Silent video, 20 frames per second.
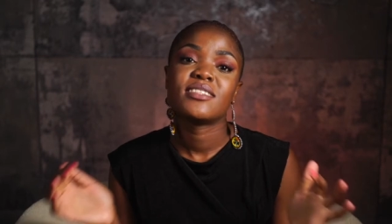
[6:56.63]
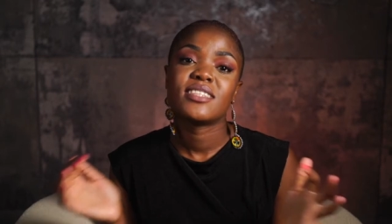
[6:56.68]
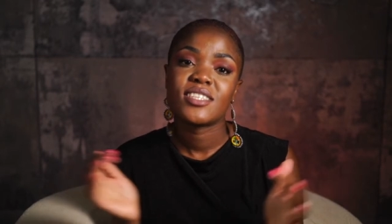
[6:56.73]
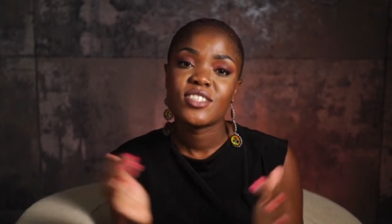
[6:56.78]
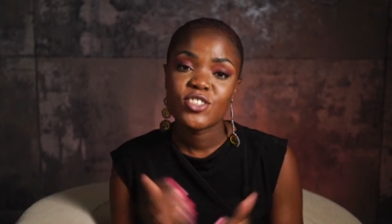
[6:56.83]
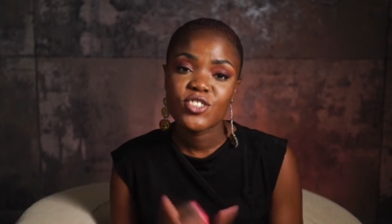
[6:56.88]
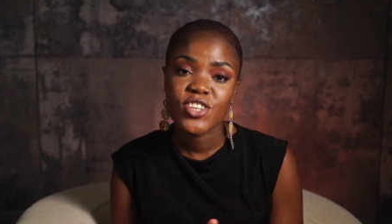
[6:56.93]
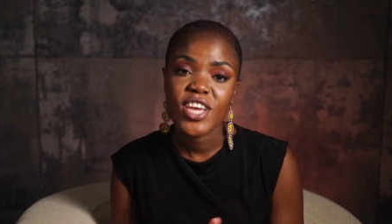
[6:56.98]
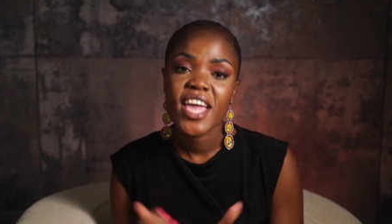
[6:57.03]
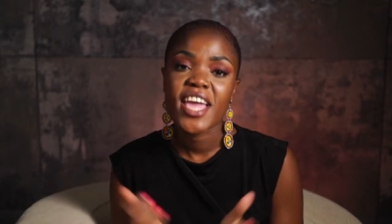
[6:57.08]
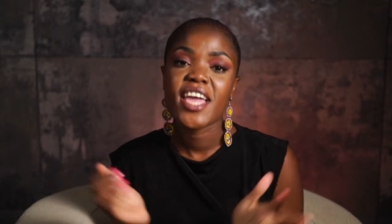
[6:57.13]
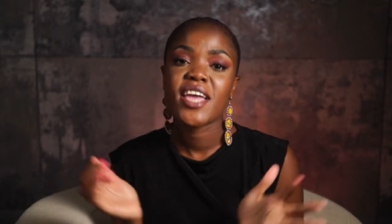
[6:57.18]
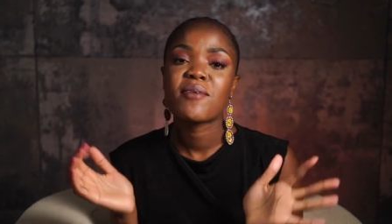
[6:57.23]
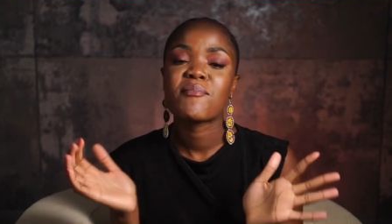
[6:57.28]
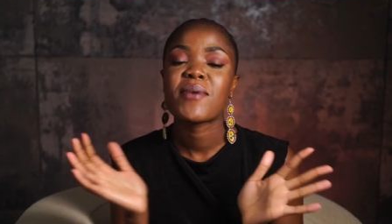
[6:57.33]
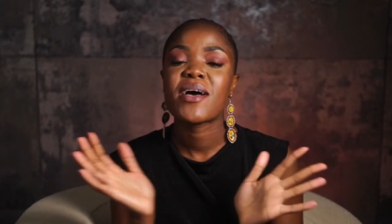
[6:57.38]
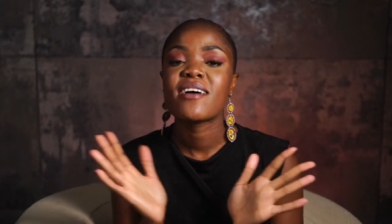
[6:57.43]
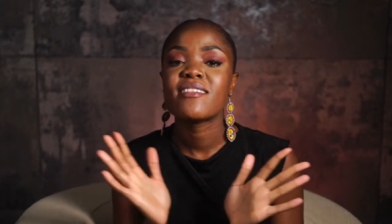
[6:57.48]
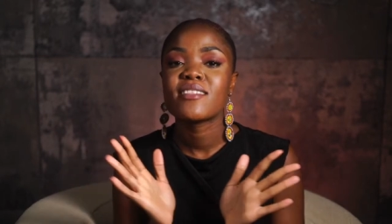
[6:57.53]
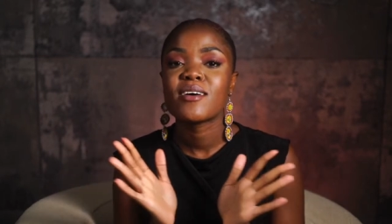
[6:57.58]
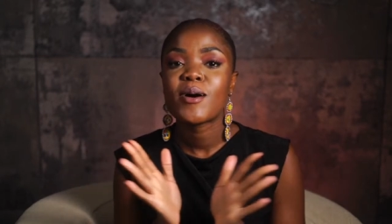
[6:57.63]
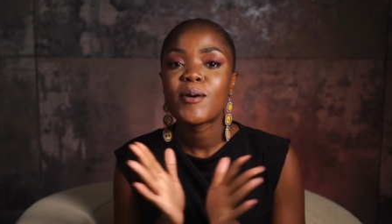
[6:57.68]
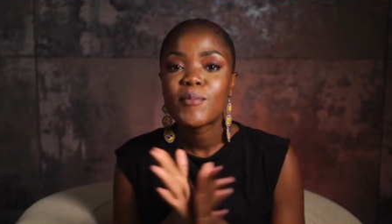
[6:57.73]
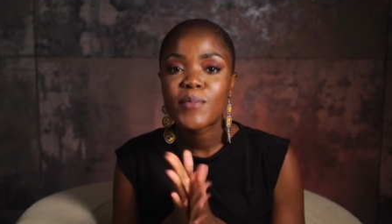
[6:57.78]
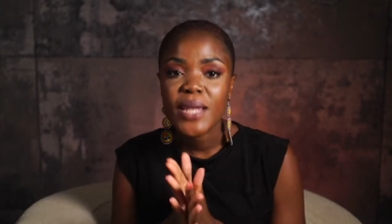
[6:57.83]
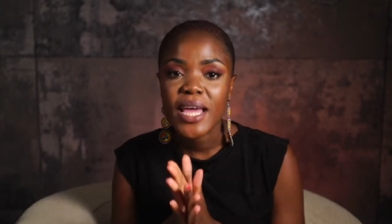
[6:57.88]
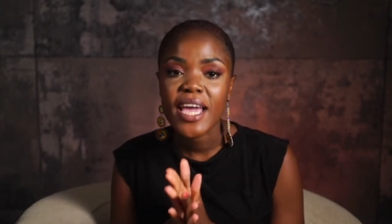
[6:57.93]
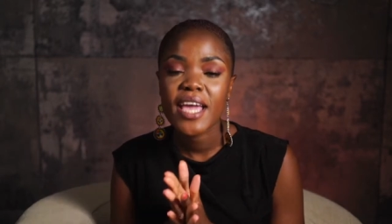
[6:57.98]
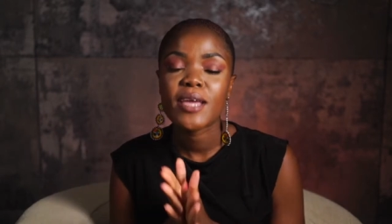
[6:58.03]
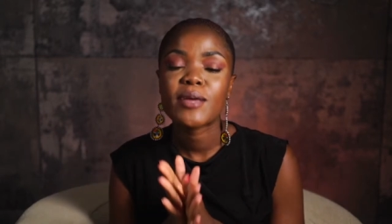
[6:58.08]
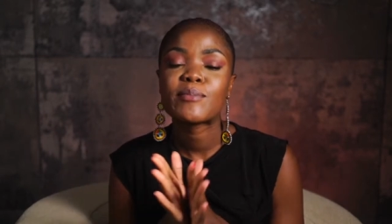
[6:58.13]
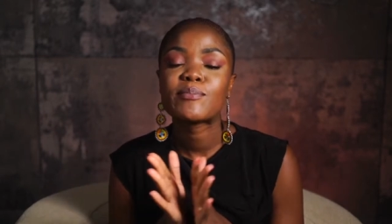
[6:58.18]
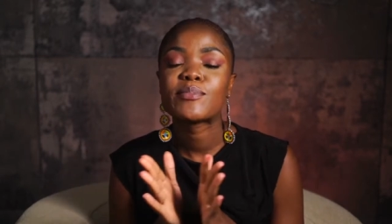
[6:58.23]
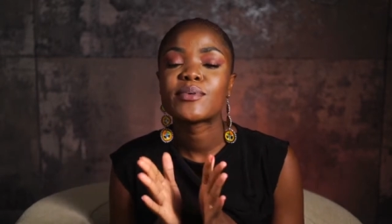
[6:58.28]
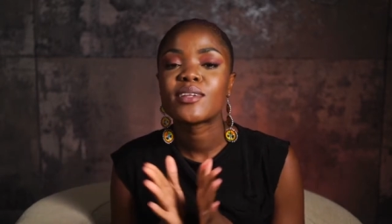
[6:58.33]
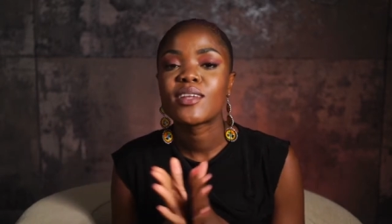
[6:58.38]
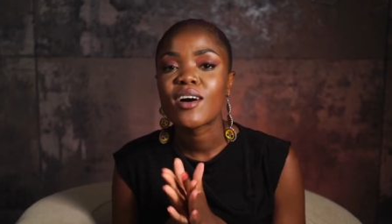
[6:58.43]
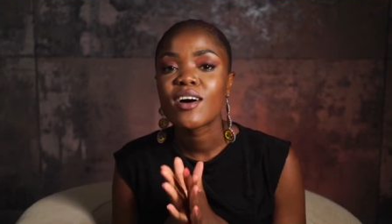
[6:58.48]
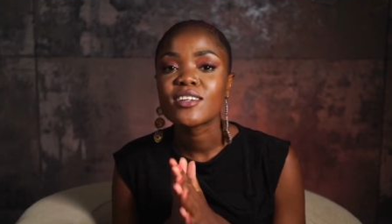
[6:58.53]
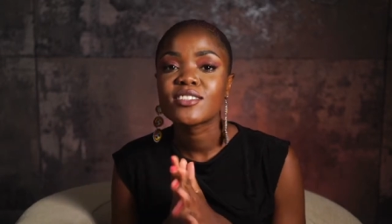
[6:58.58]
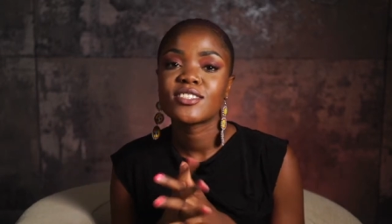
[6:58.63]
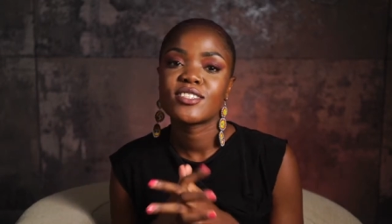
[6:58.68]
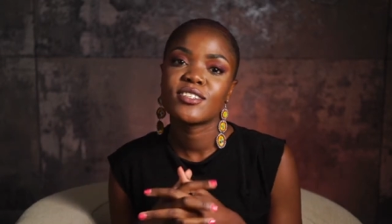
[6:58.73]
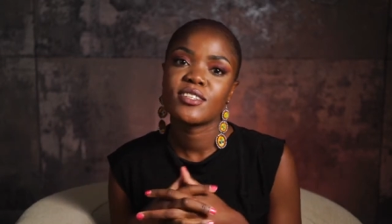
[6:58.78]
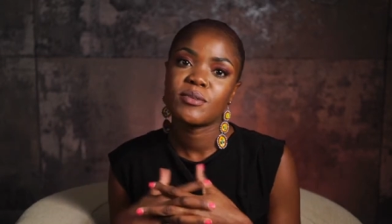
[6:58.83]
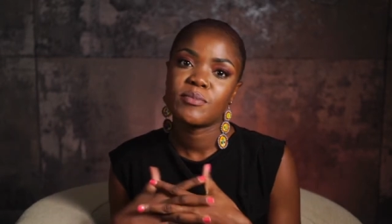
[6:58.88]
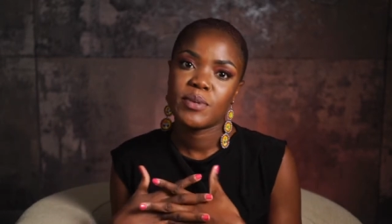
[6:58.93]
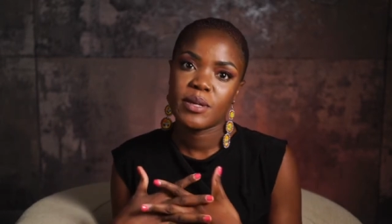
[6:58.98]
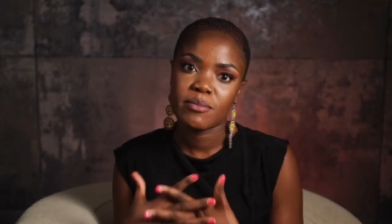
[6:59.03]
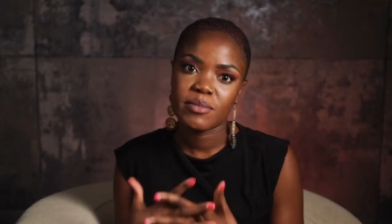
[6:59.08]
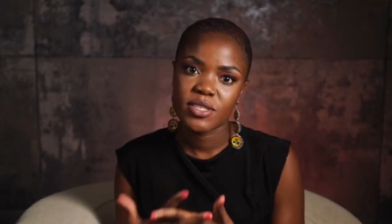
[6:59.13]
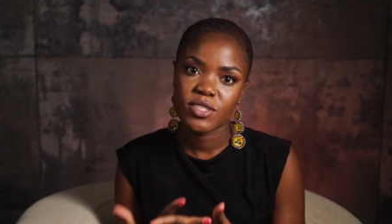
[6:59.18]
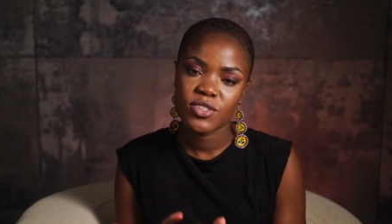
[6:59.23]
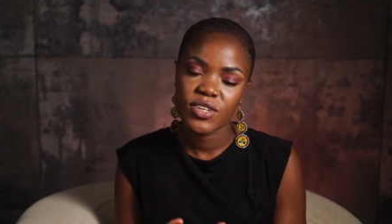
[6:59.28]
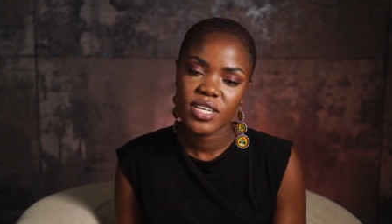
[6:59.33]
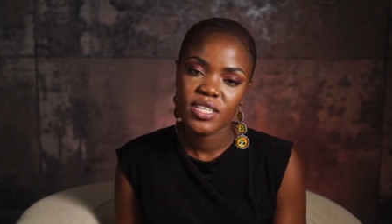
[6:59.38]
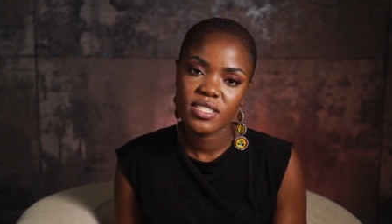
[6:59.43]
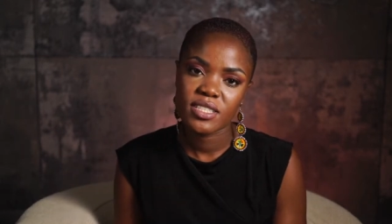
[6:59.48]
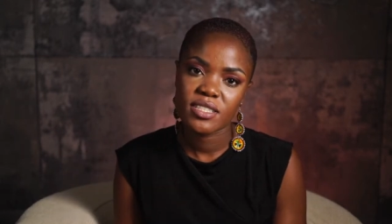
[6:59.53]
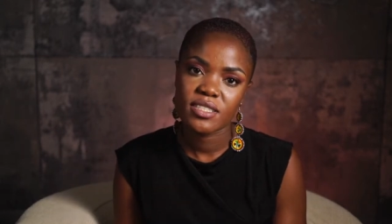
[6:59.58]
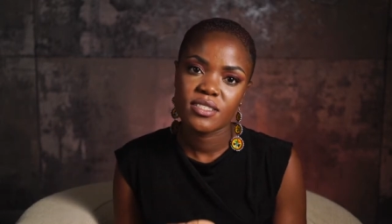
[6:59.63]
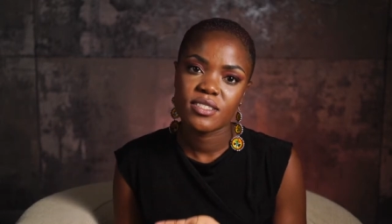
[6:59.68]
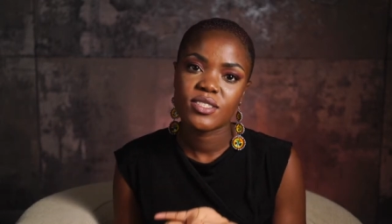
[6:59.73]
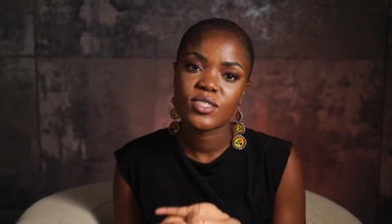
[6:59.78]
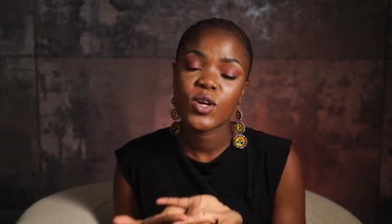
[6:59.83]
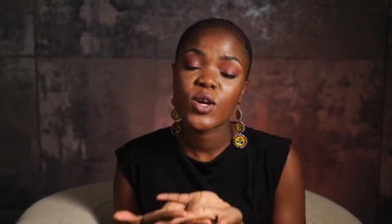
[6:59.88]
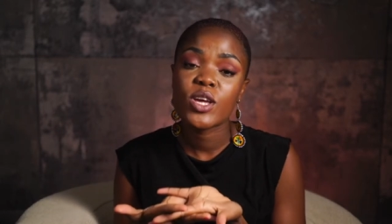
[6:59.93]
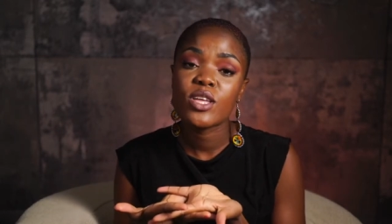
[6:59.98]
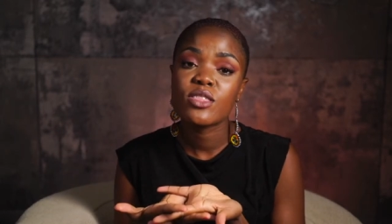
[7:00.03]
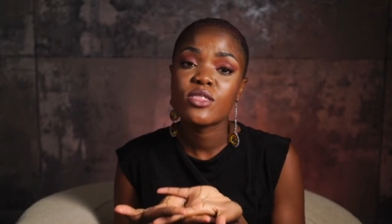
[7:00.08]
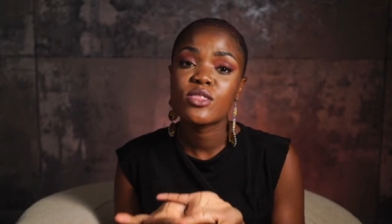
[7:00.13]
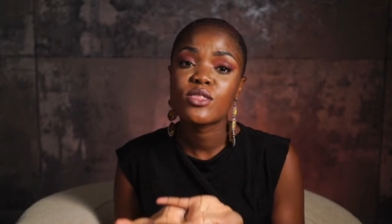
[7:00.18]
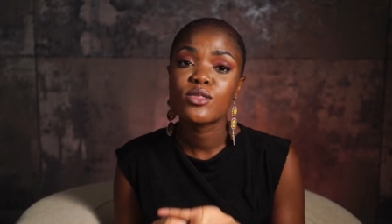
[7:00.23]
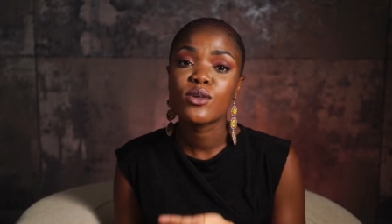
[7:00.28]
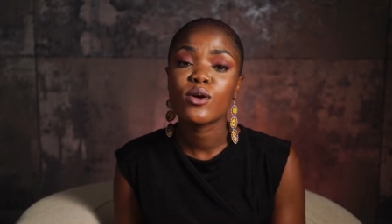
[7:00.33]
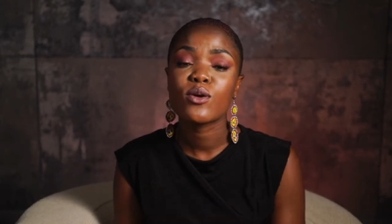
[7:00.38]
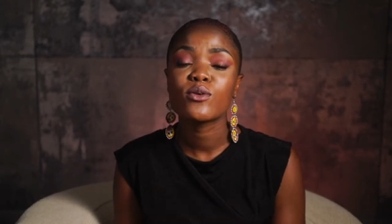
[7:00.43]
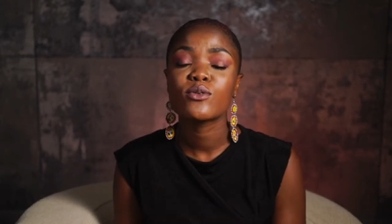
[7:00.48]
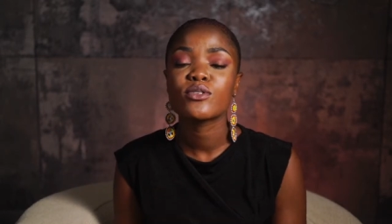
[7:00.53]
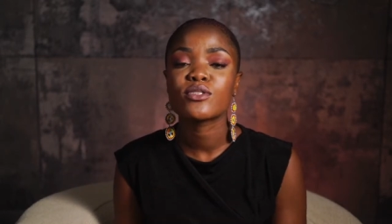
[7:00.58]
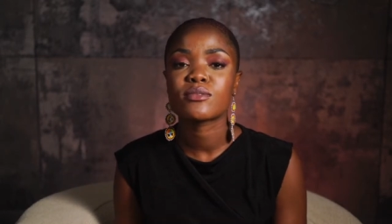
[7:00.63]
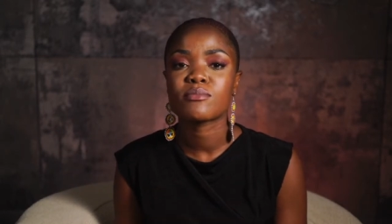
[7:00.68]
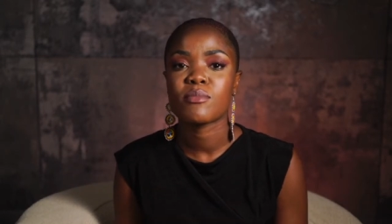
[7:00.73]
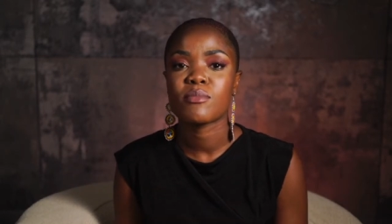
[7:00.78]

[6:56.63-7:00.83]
The shame and the blame belongs to the perpetrator. So in those